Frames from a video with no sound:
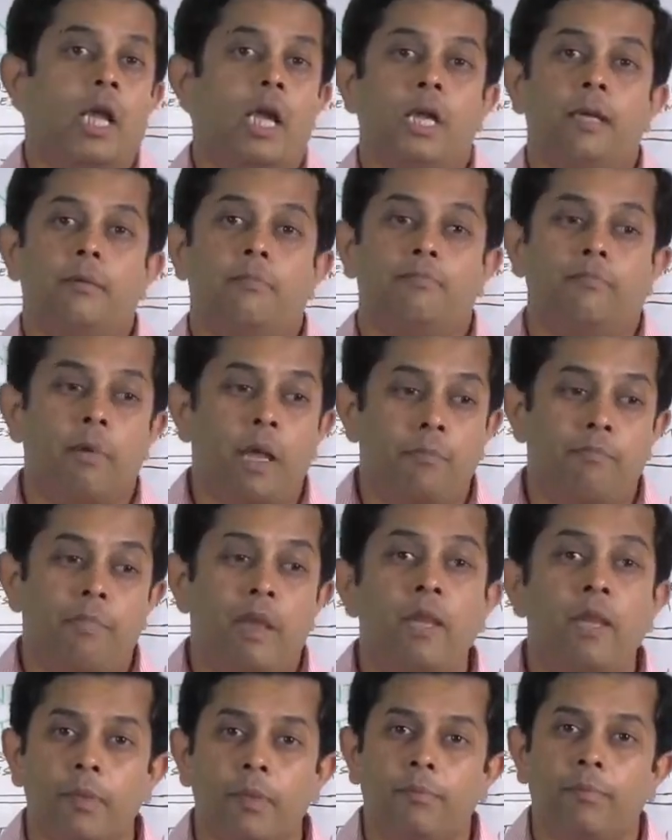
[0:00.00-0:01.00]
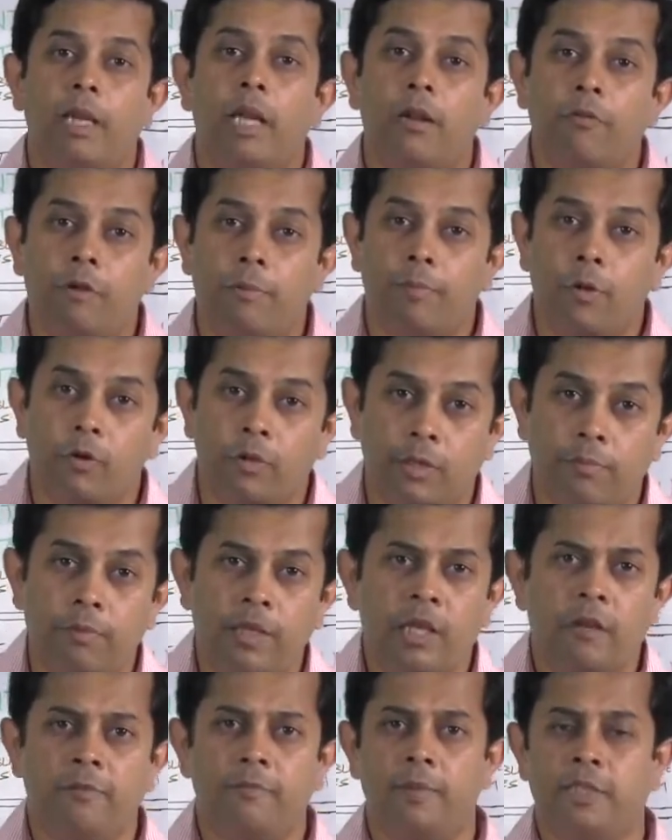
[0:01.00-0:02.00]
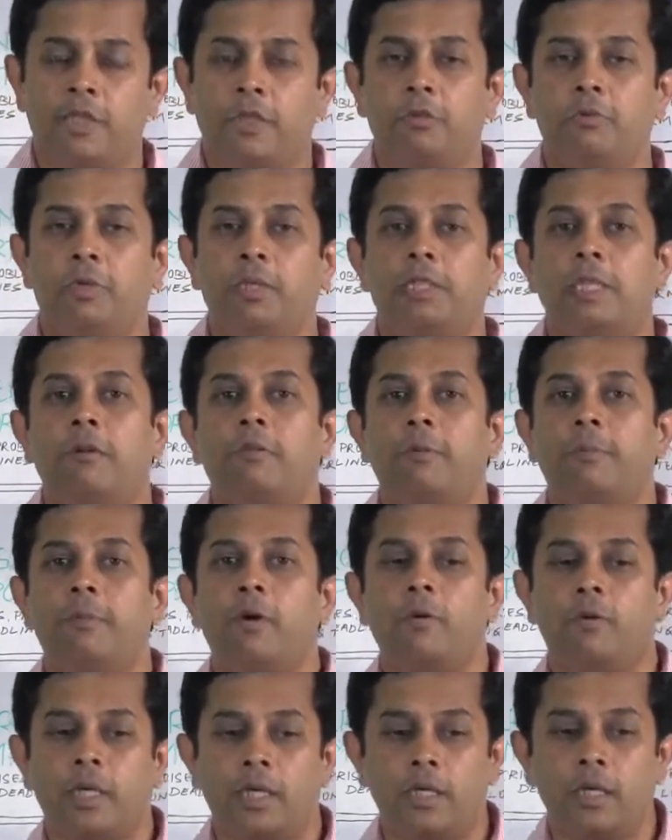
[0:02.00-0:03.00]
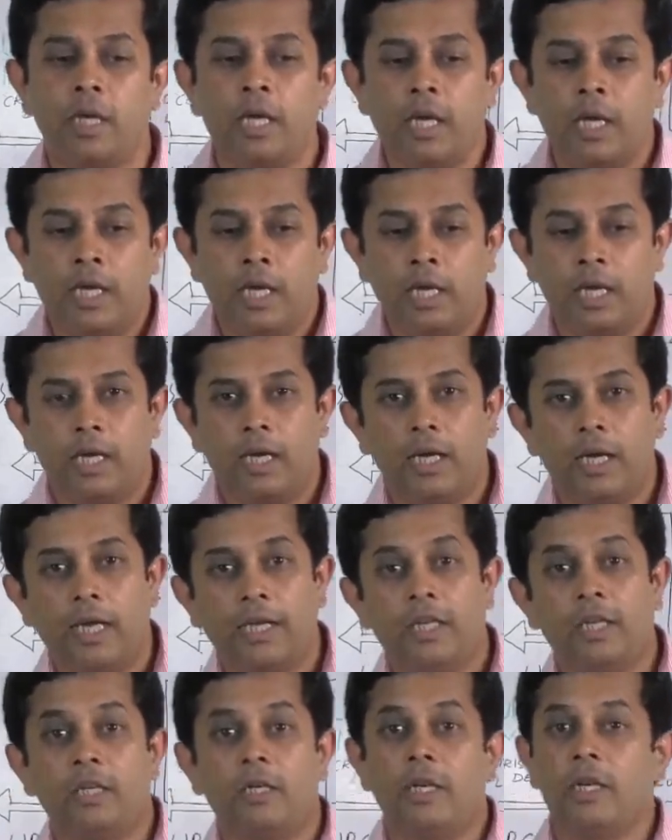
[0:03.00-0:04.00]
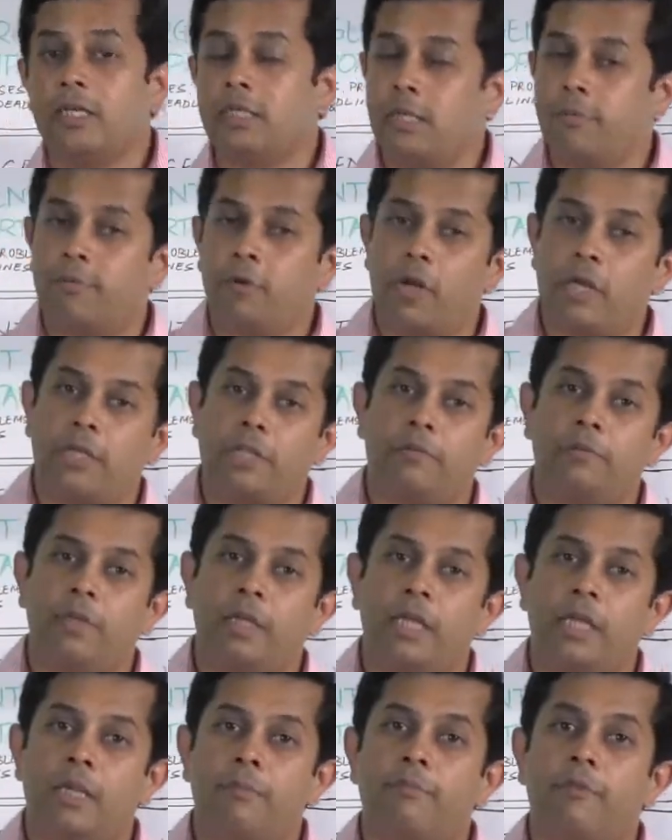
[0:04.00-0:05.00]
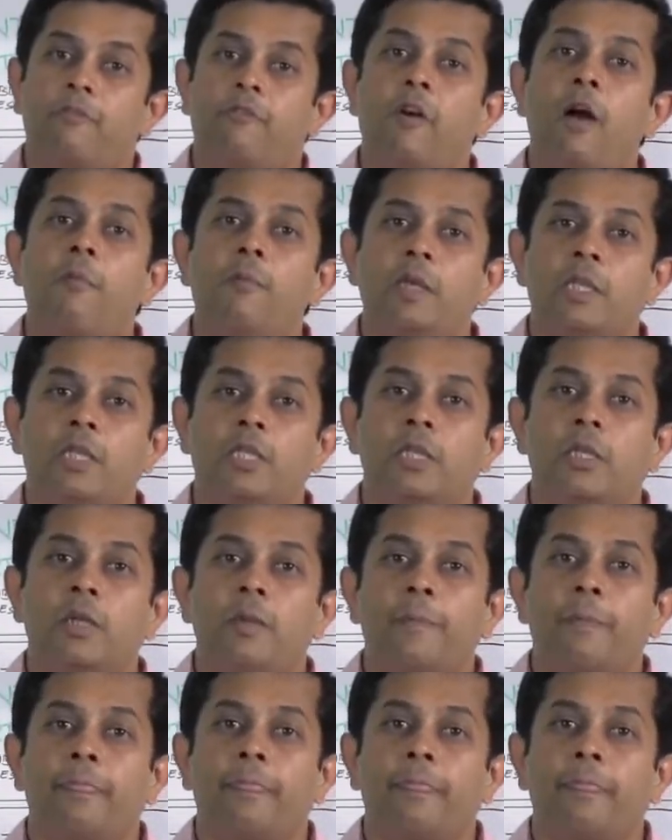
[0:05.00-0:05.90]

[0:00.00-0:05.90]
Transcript: And people have reported, many of my students have reported an increase in productivity and performance